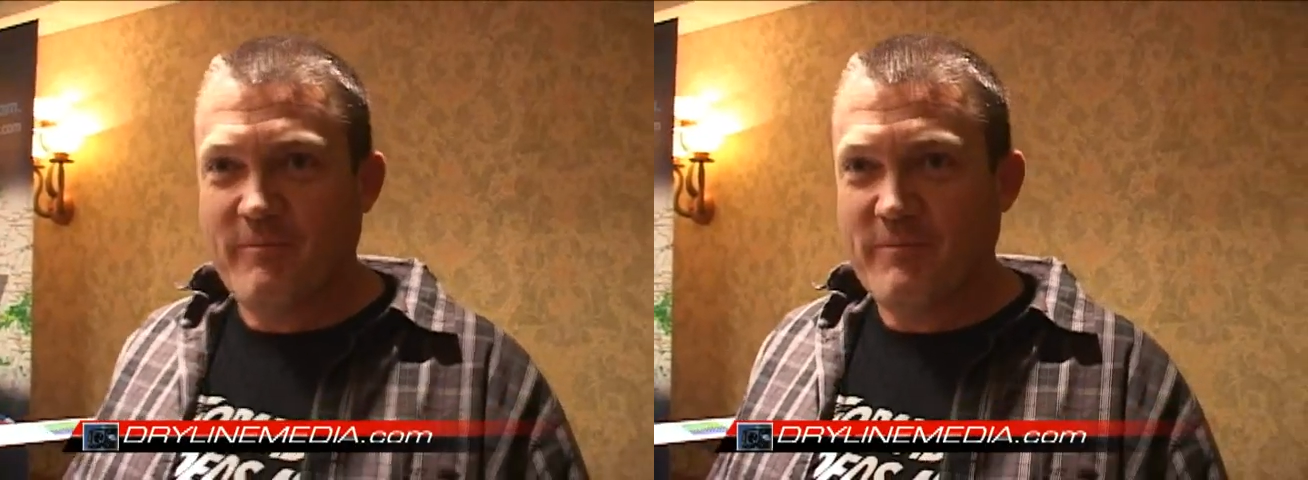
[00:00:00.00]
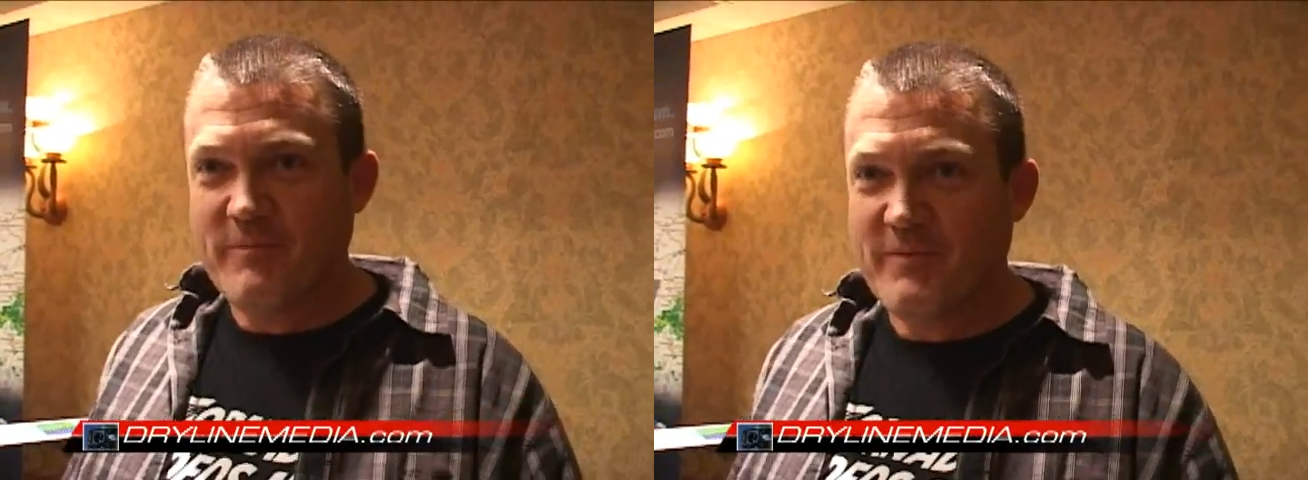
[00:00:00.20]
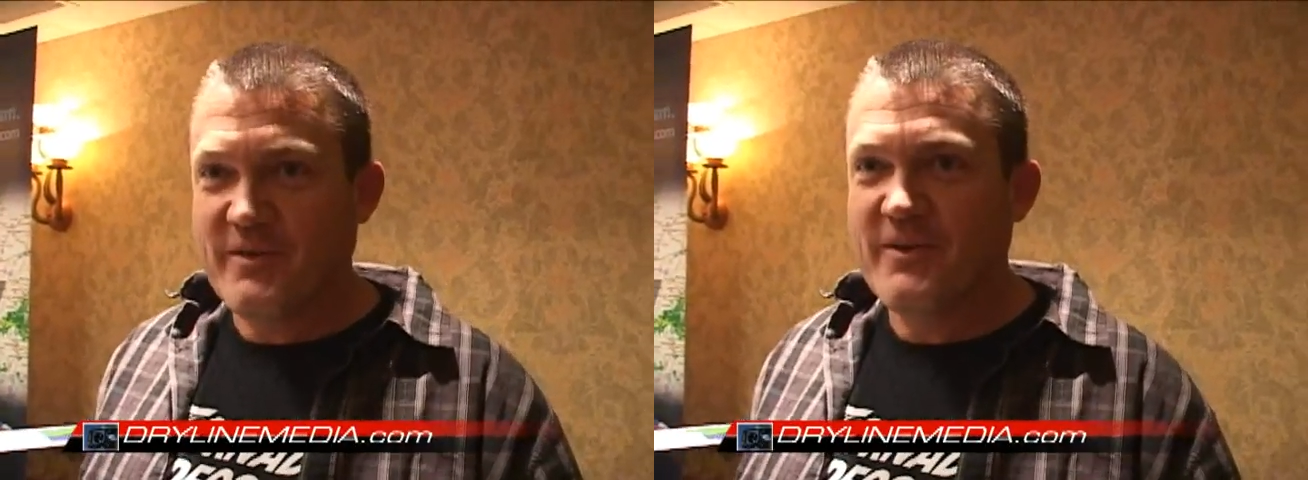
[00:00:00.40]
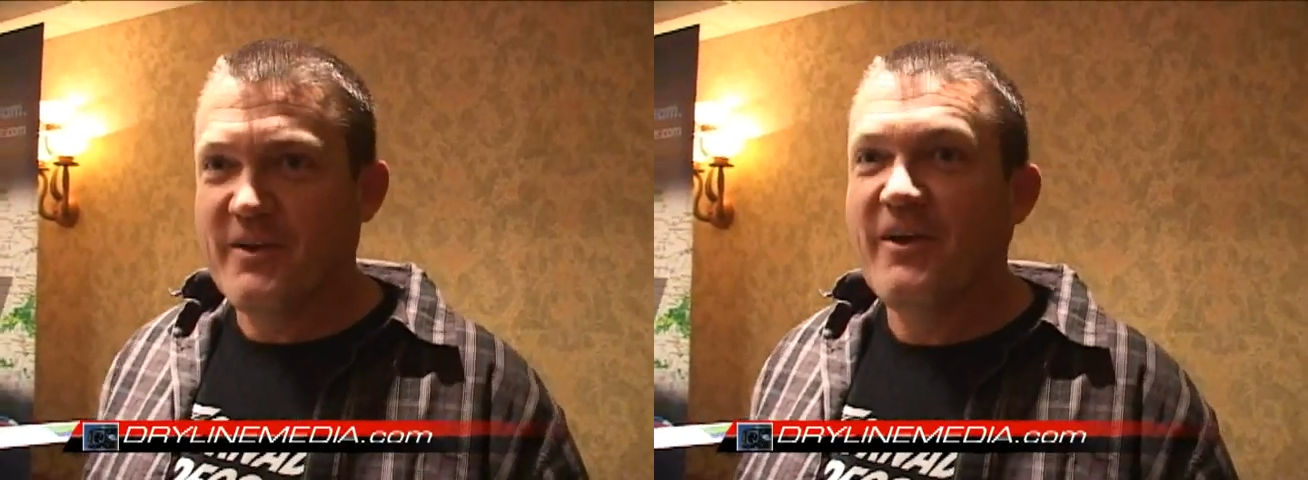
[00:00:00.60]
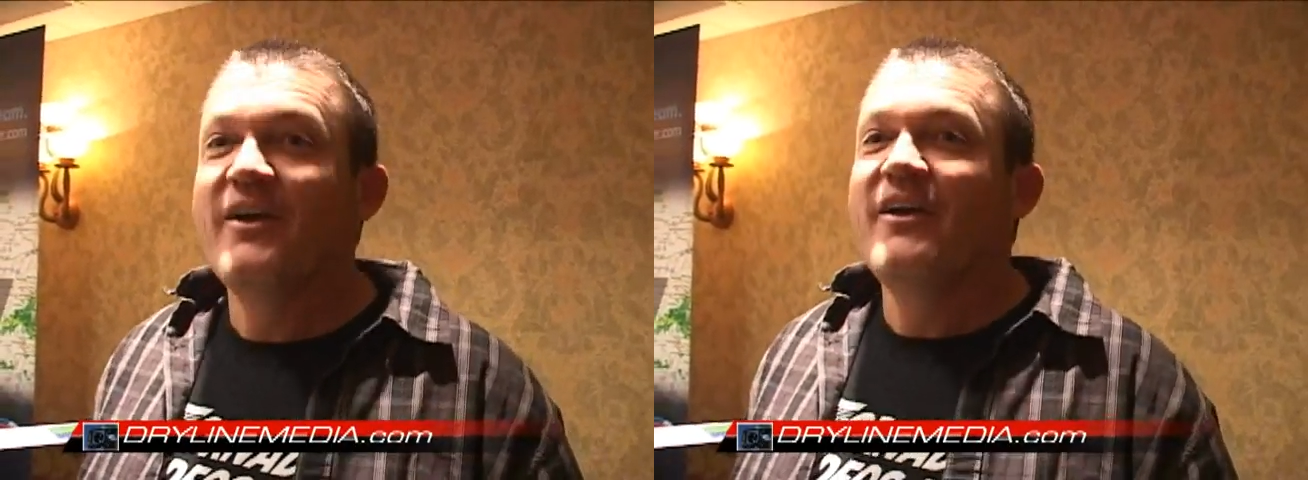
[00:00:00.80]
So he can see the
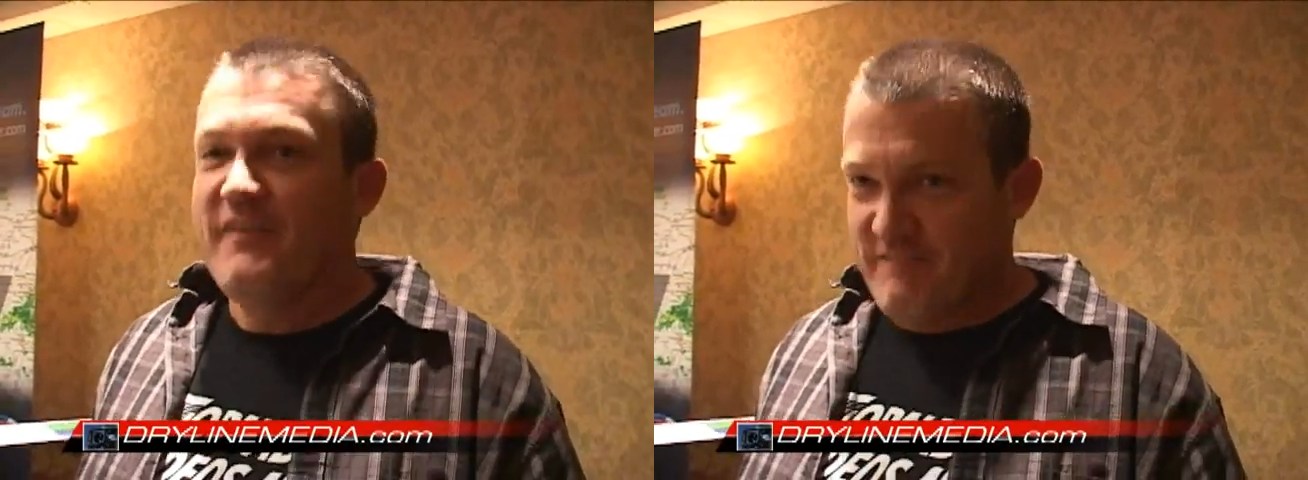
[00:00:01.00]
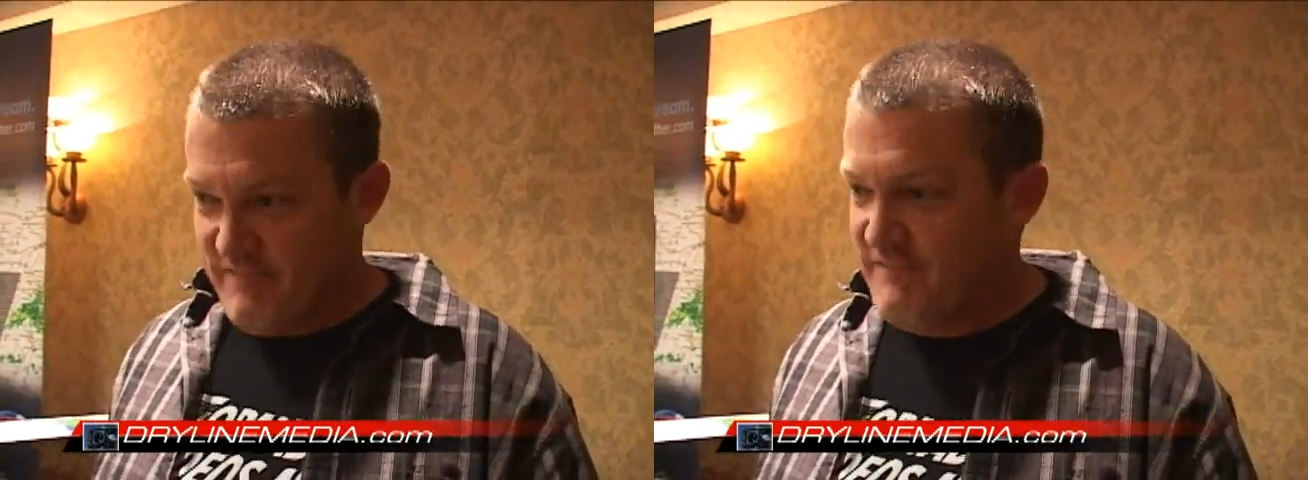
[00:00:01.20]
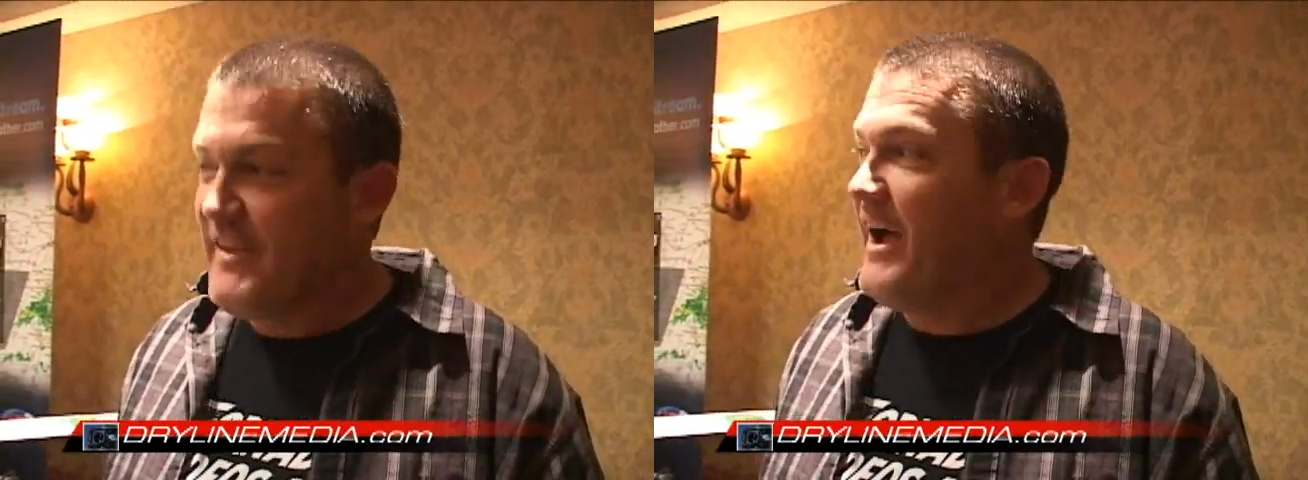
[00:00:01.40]
camera in real time.